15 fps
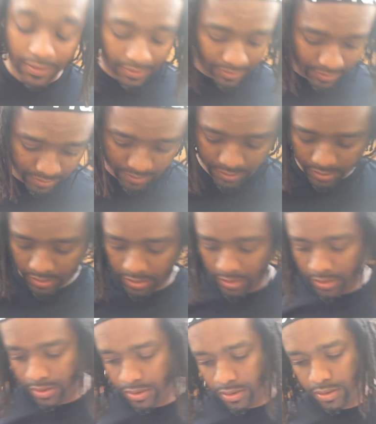
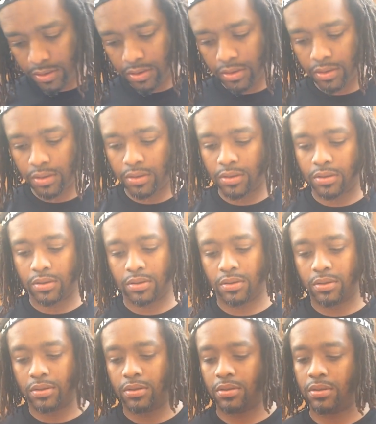
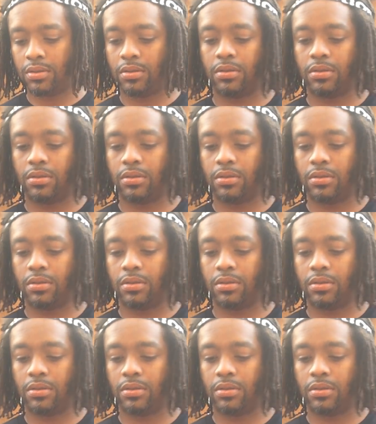(silence)